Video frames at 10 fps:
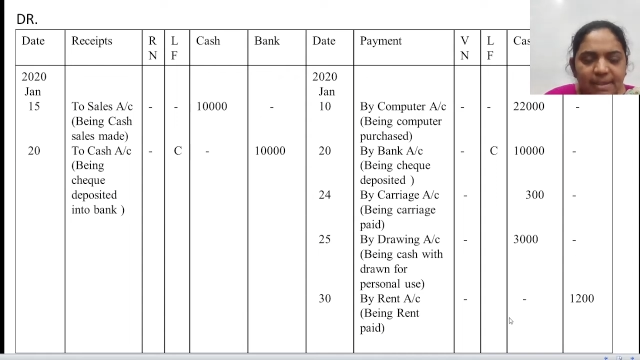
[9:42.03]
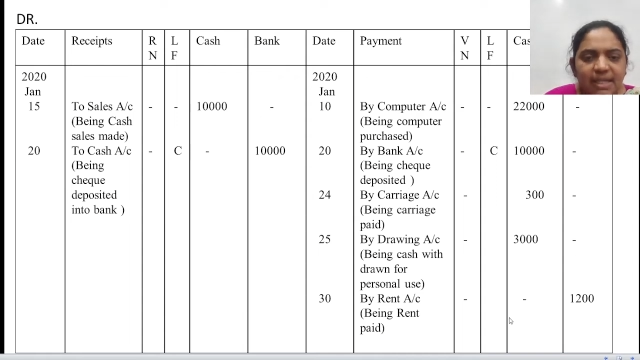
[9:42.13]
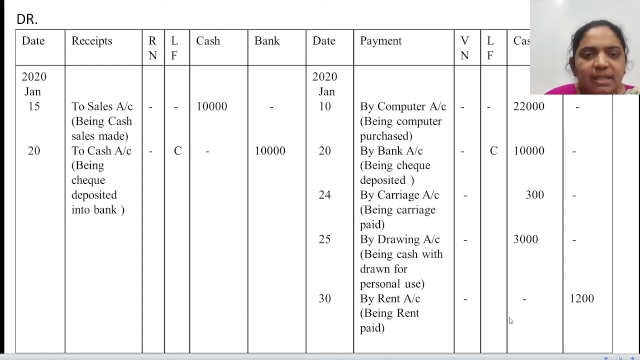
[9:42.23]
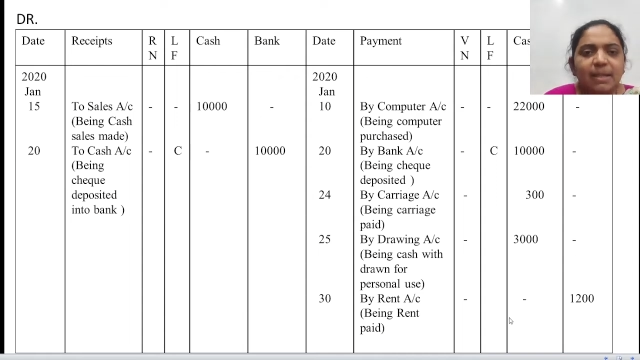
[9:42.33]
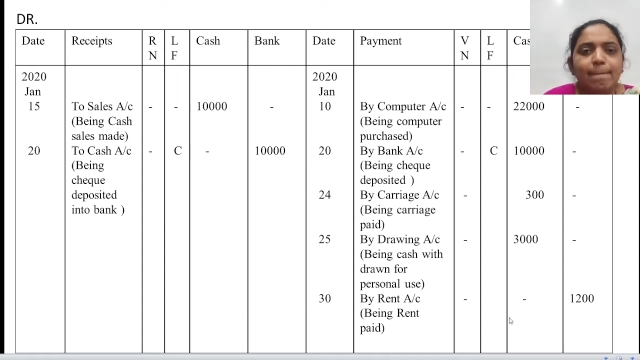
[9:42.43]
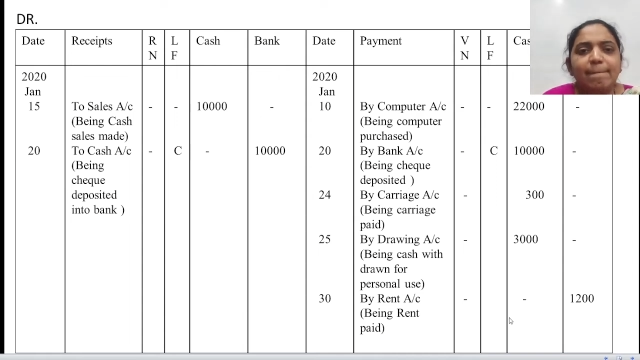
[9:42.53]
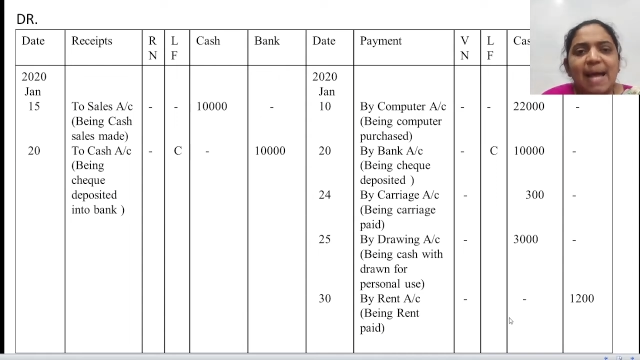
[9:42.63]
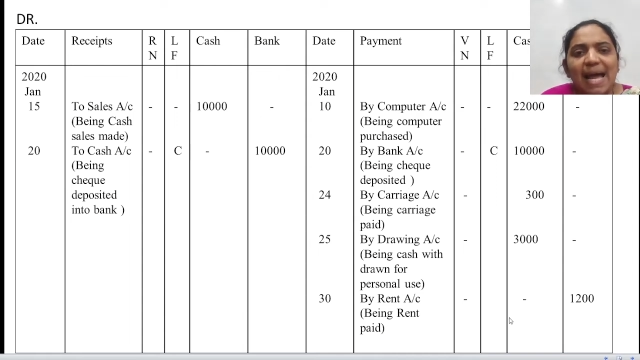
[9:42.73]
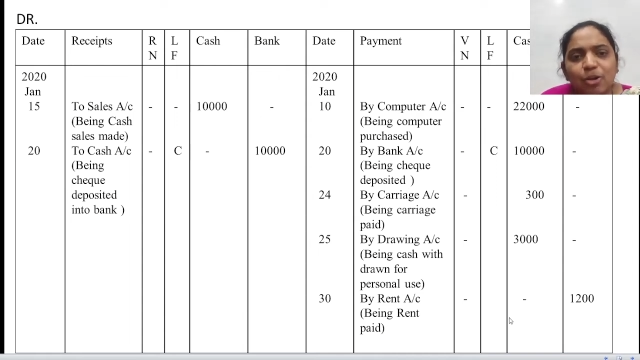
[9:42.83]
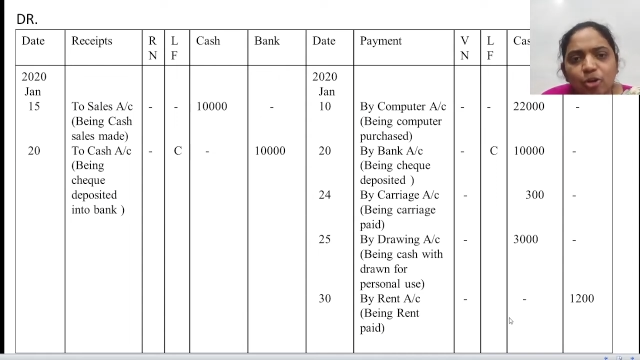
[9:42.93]
In the
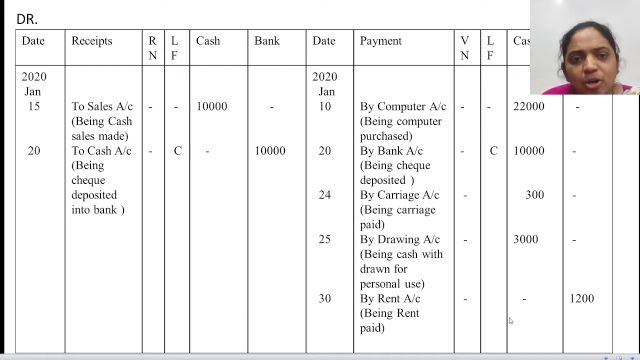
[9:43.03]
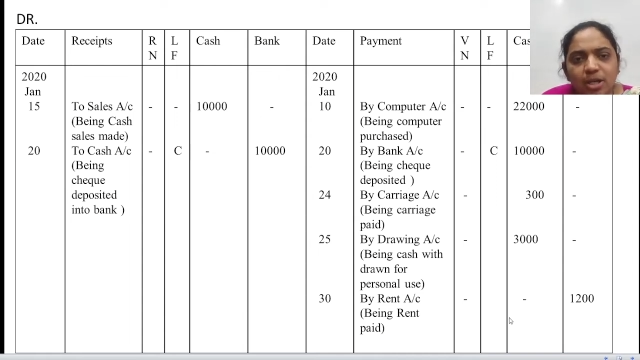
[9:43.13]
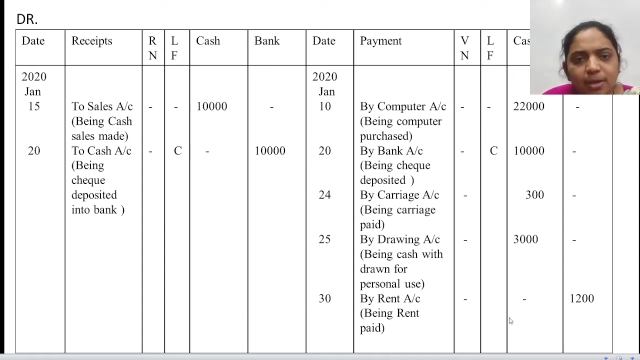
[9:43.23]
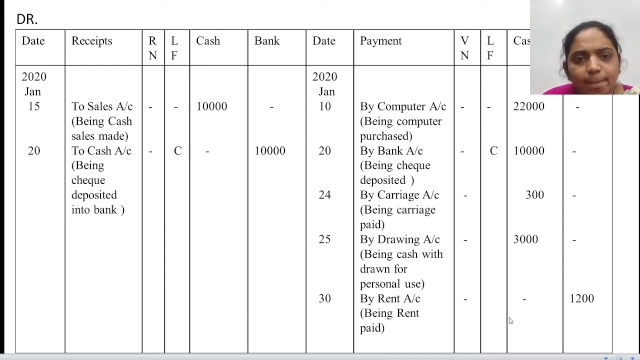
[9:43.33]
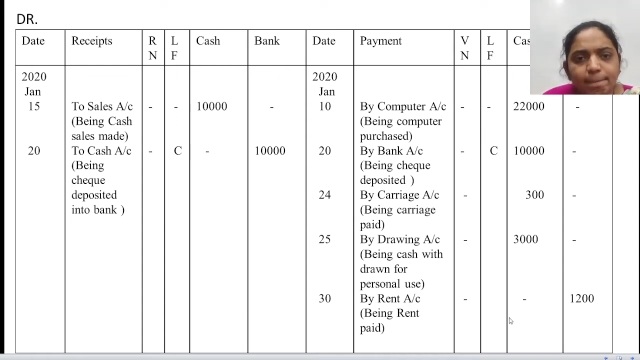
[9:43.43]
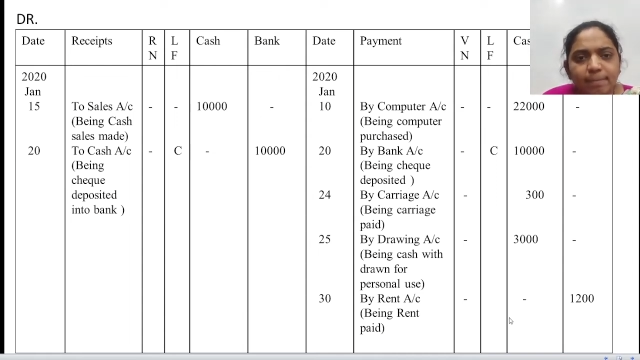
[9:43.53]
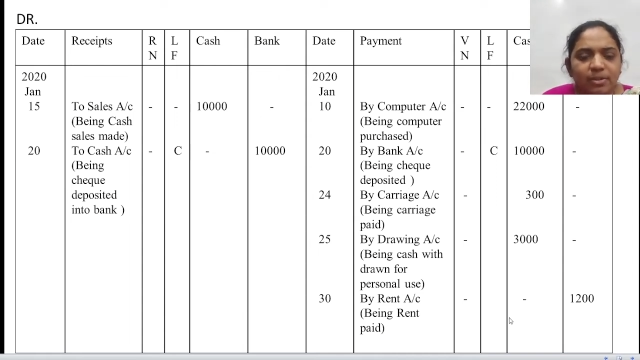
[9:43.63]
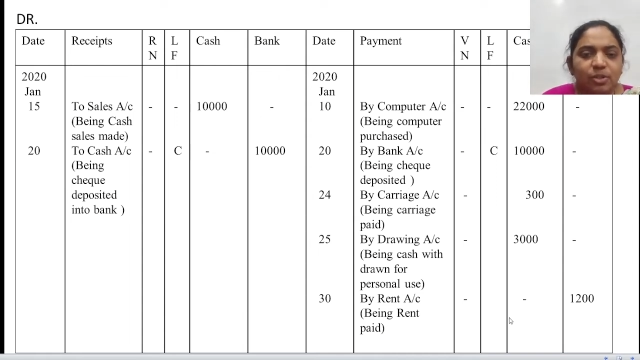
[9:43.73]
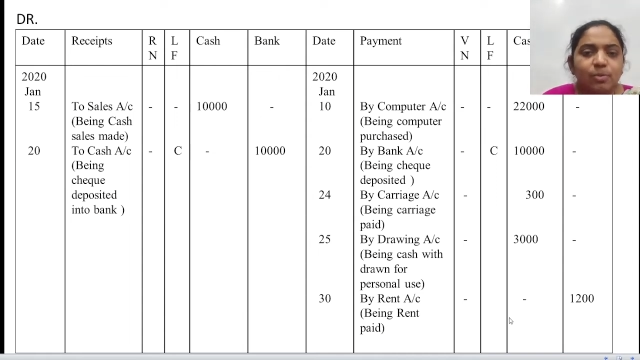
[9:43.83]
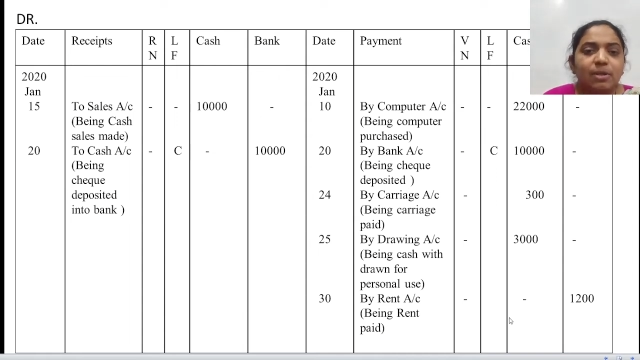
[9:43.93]
bank column
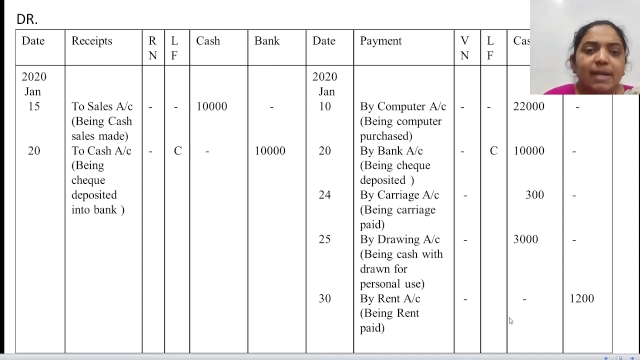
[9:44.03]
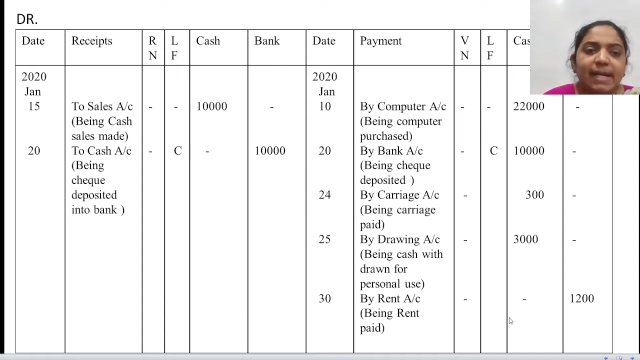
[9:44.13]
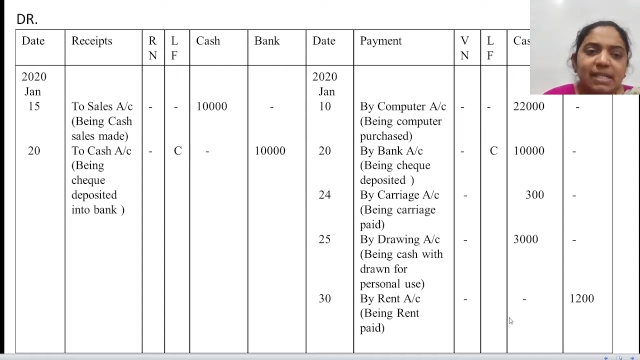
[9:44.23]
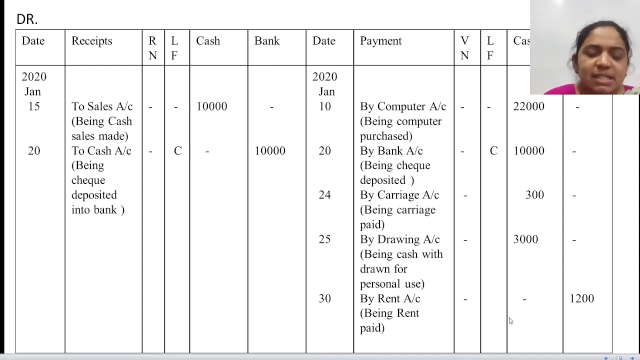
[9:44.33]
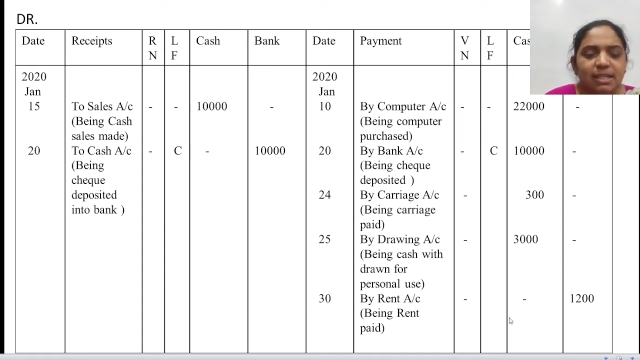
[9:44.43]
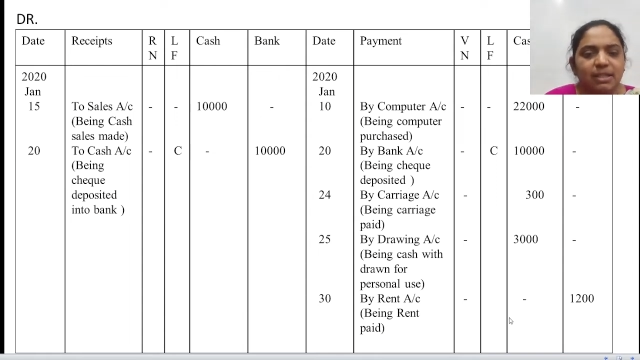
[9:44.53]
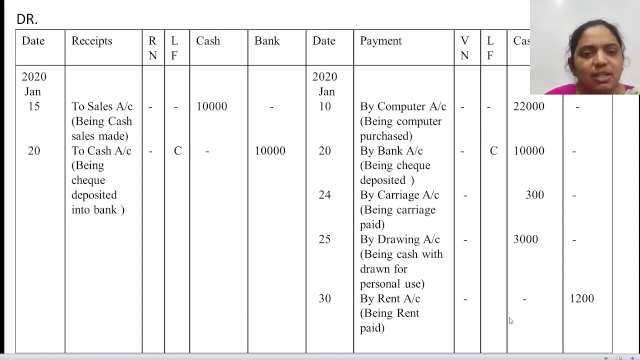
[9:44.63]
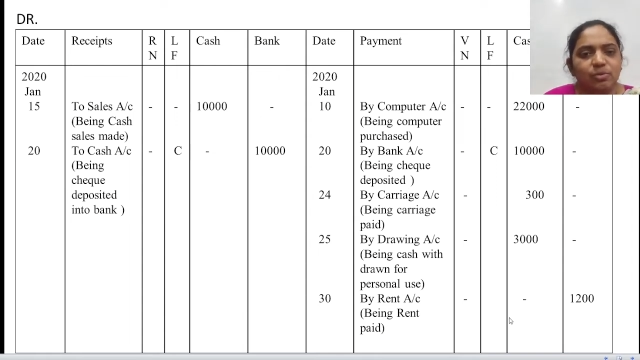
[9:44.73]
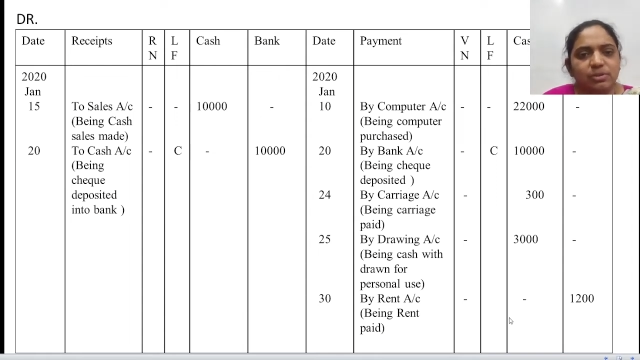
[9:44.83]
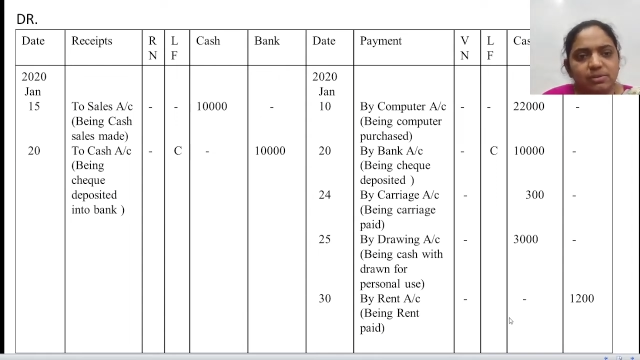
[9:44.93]
you will write
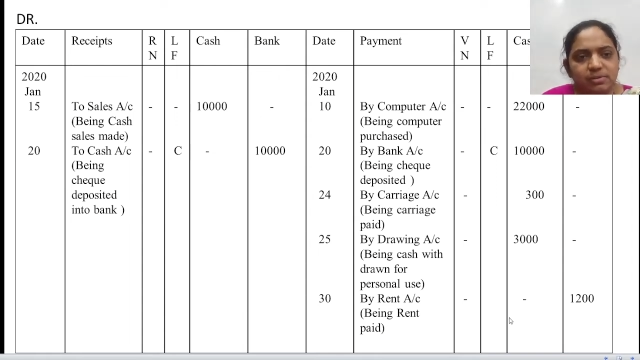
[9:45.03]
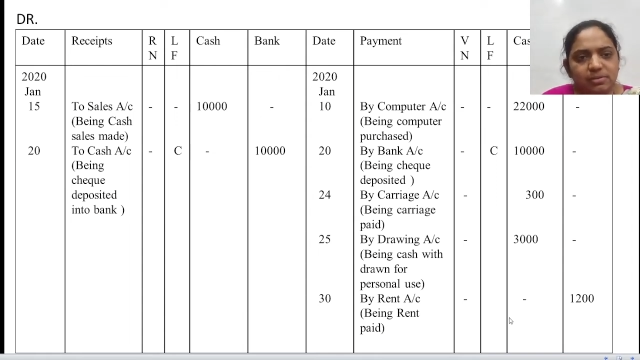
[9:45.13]
10,000.